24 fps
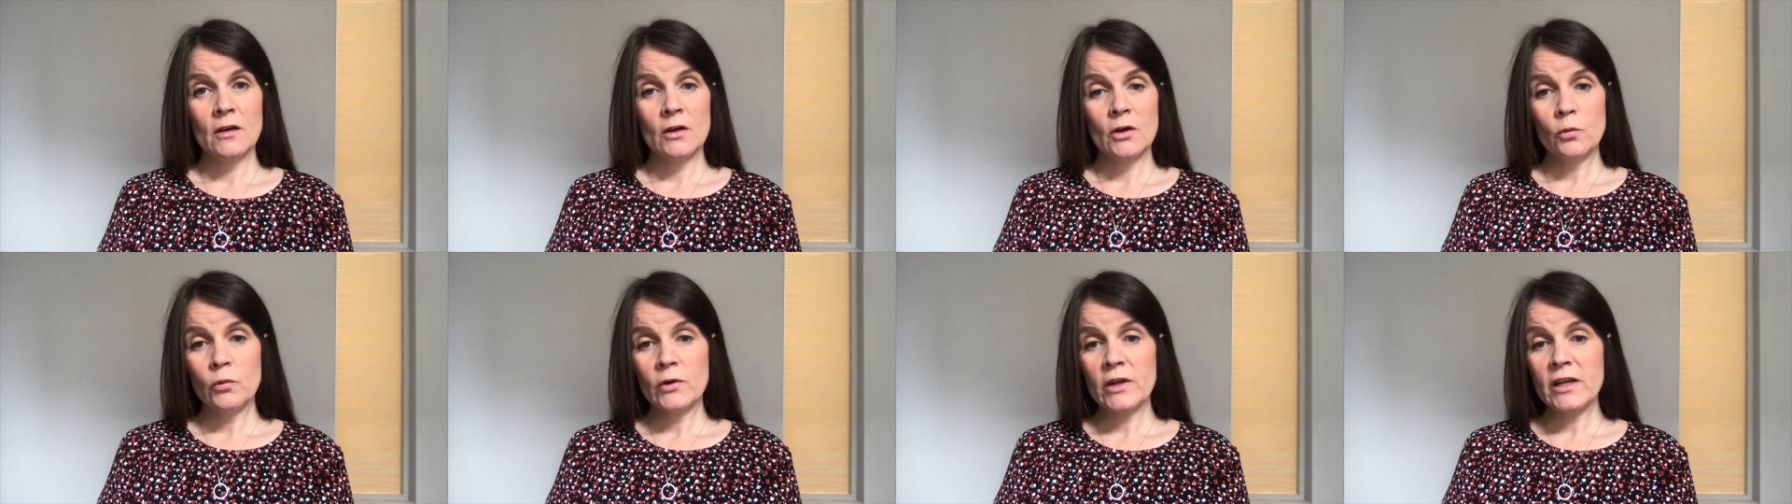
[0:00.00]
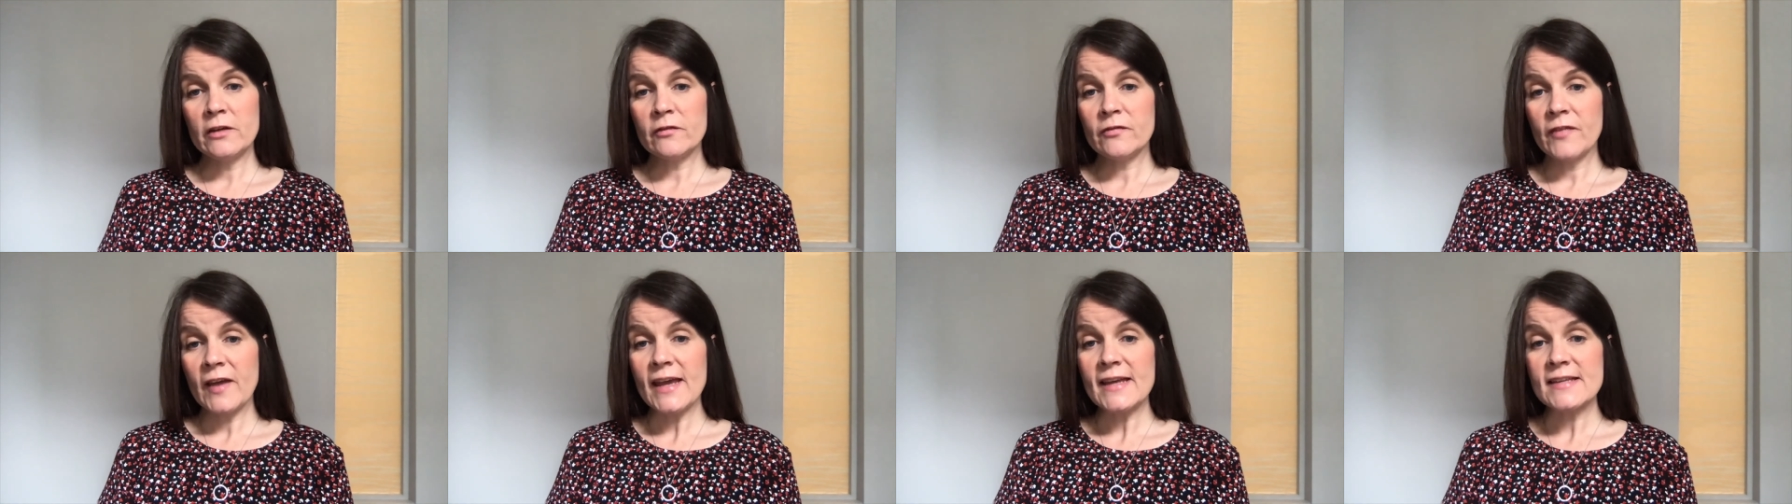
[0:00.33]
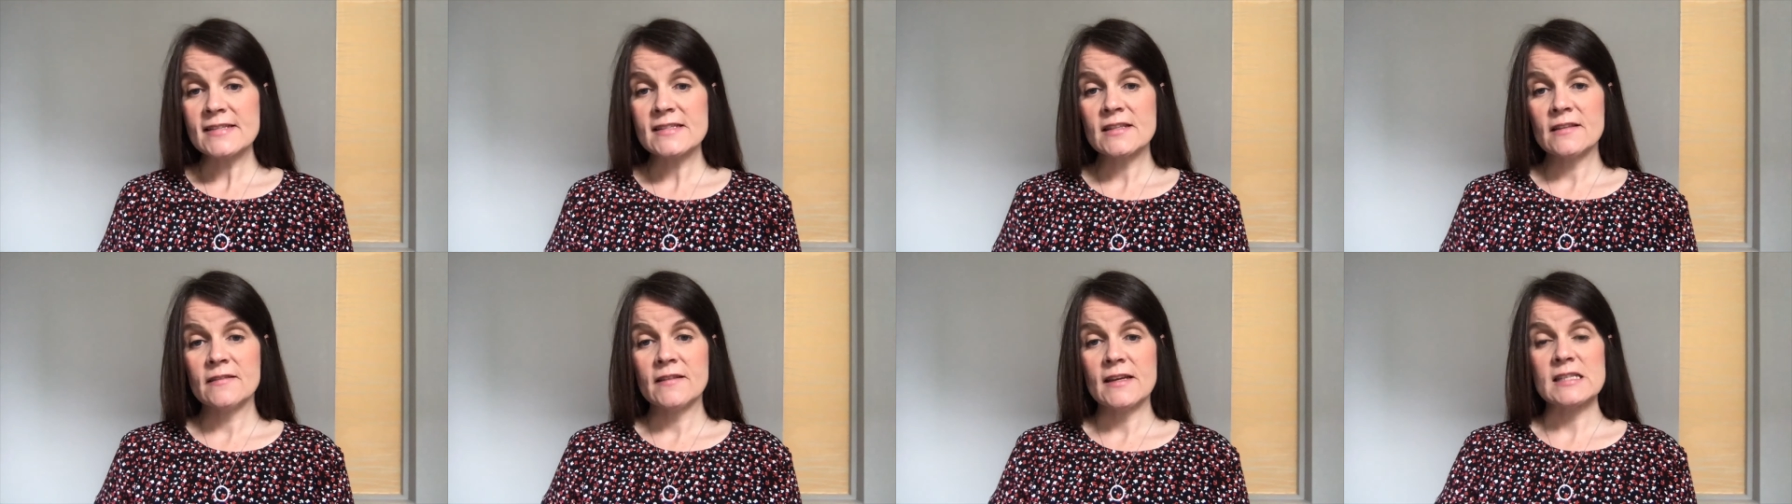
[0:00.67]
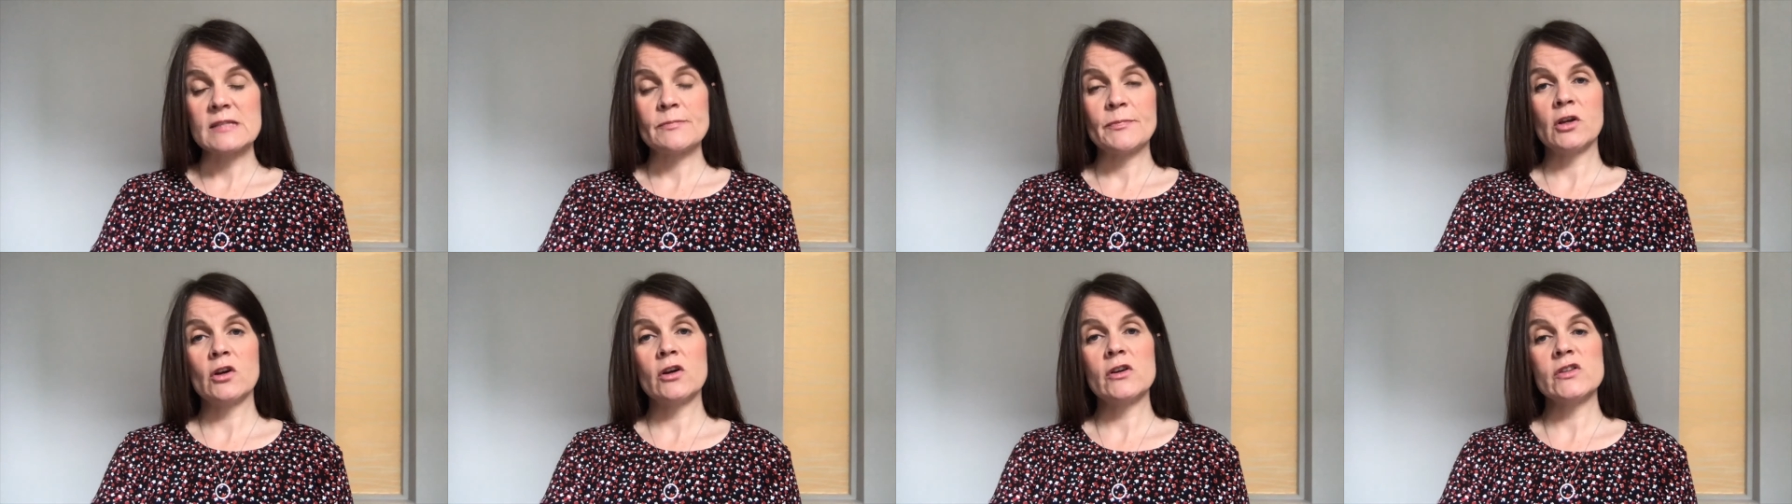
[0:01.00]
We invest in this
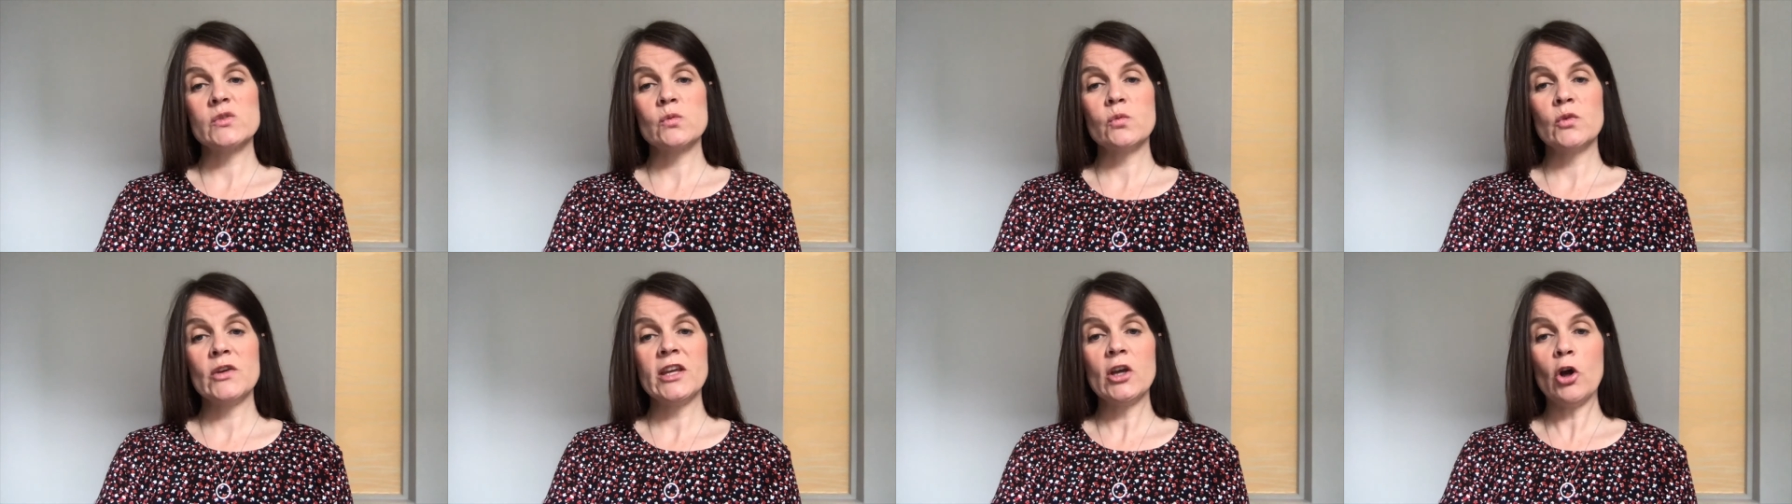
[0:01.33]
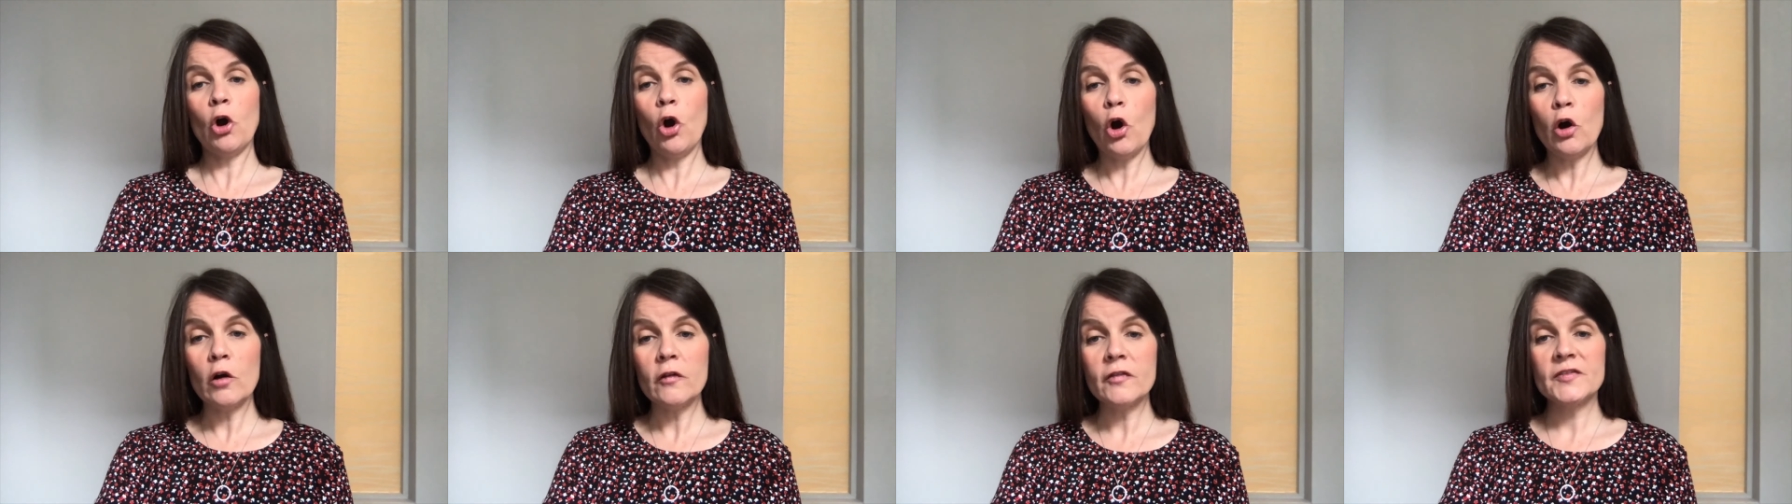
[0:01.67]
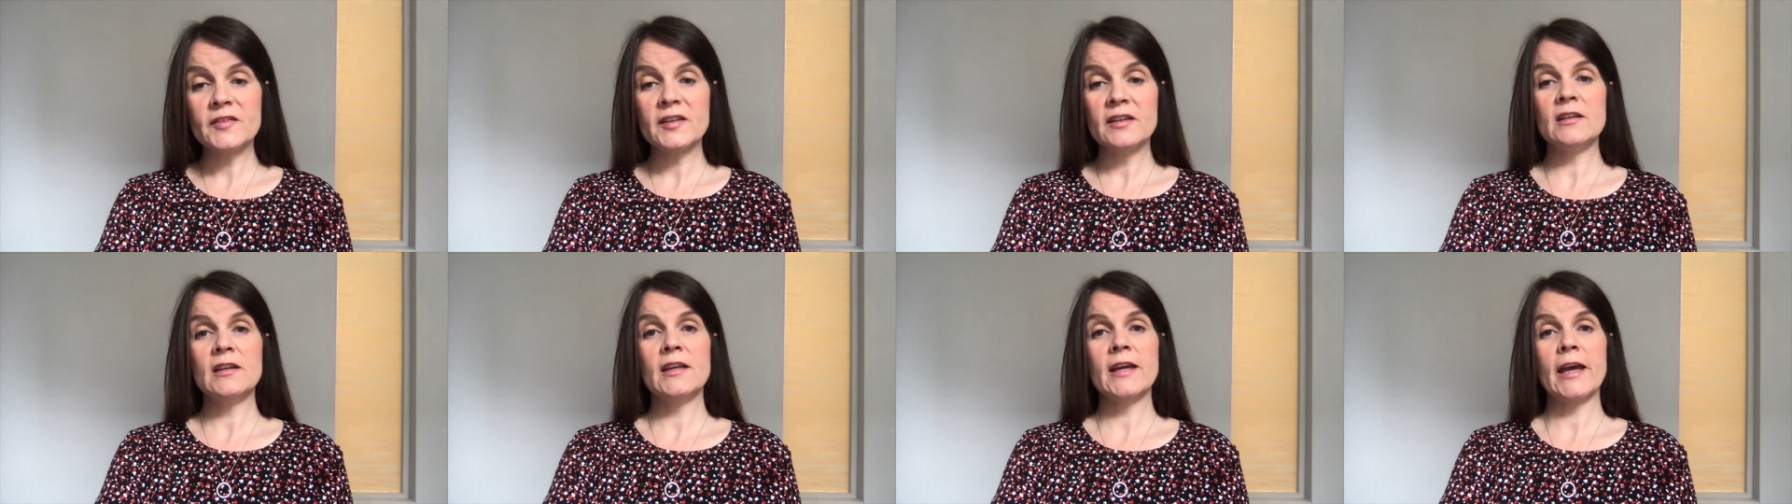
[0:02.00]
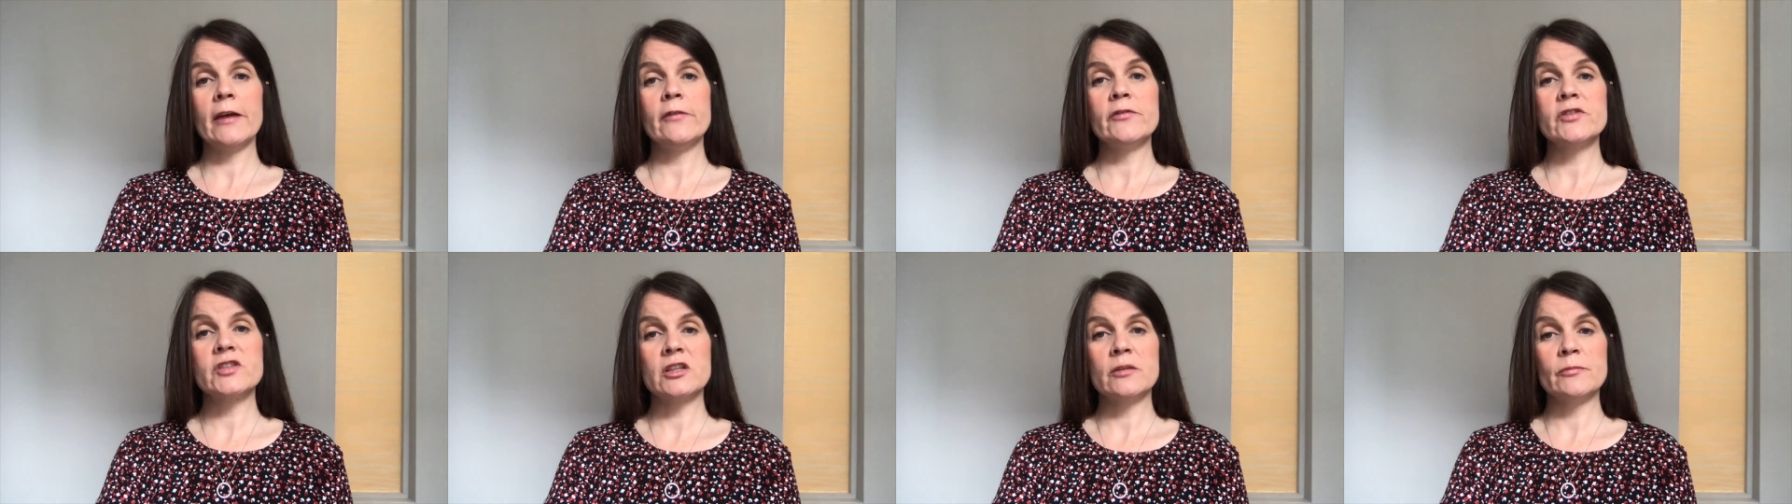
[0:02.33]
because we often
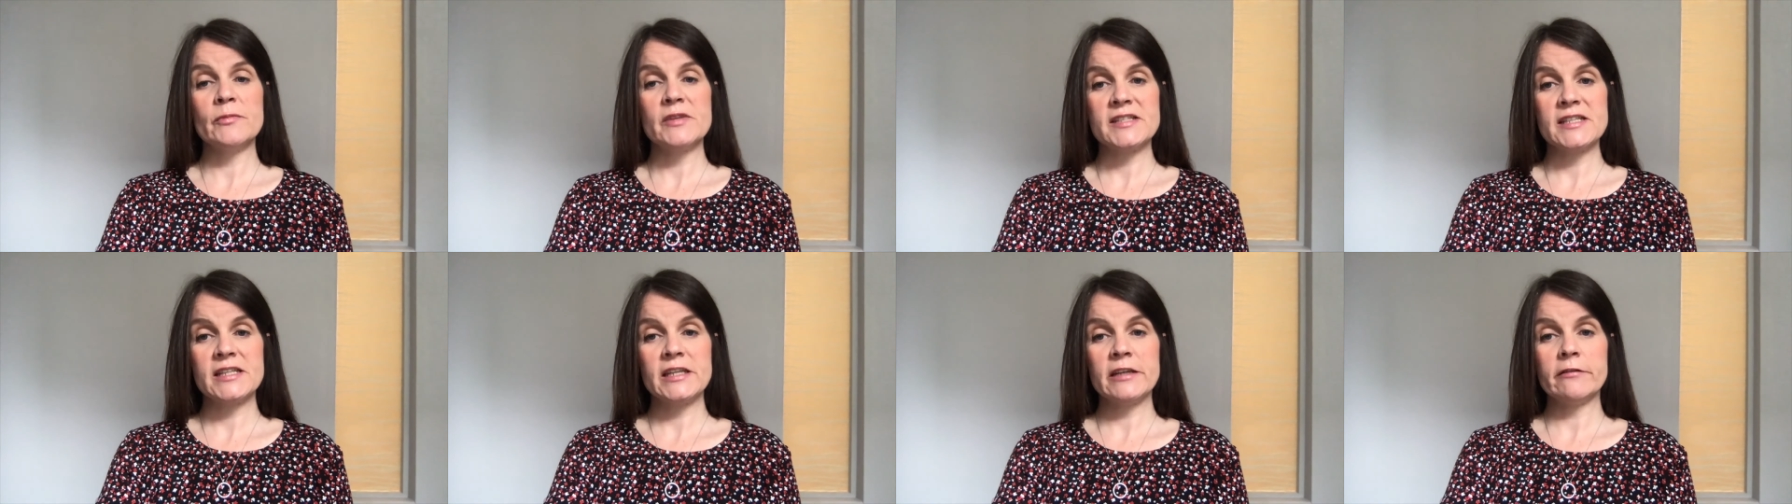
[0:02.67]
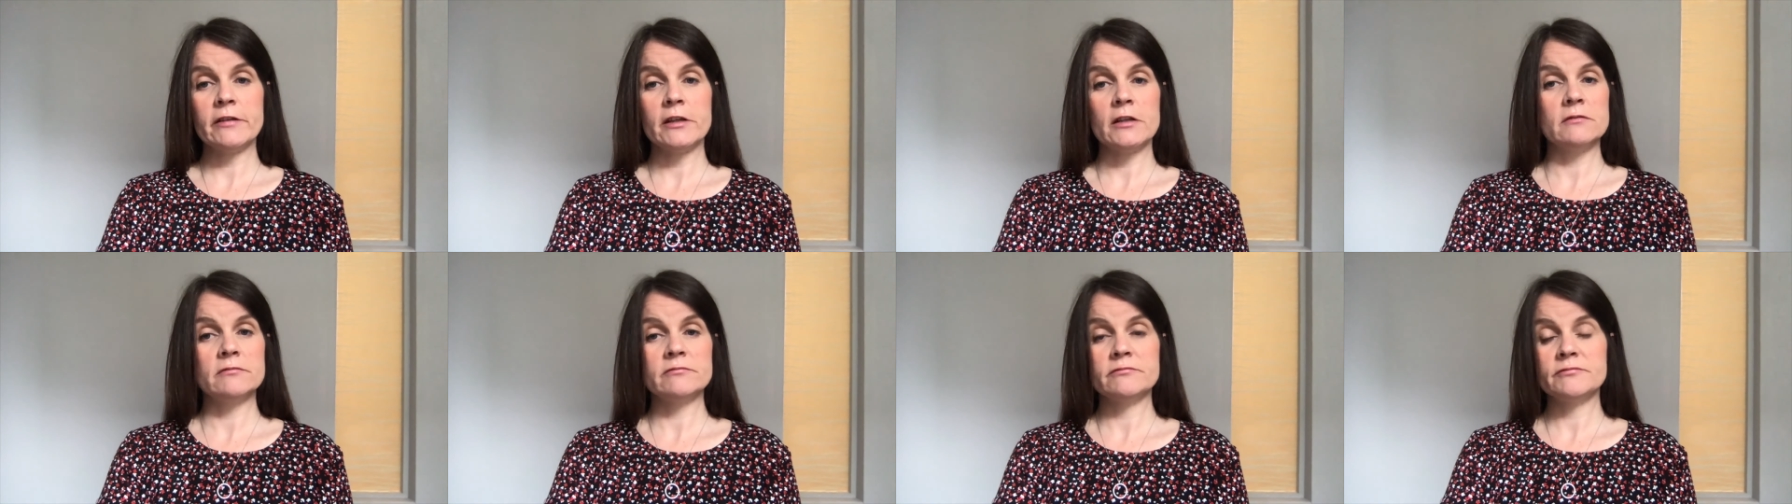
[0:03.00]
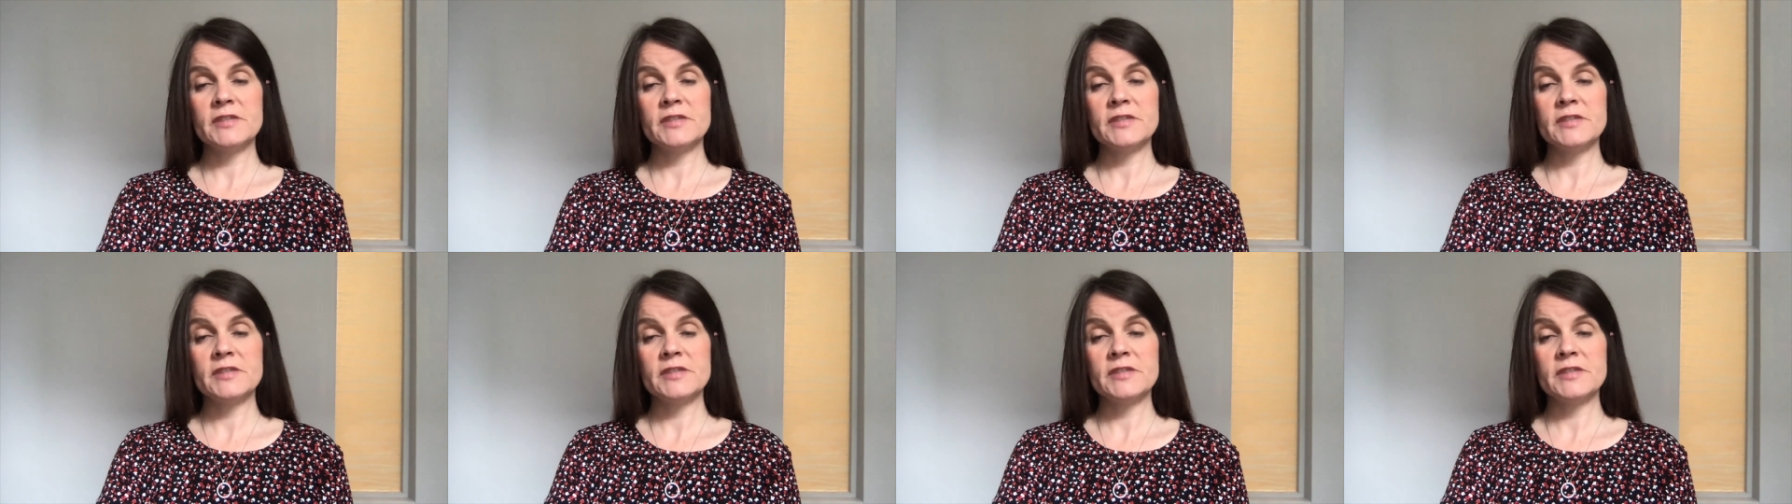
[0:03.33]
encounter material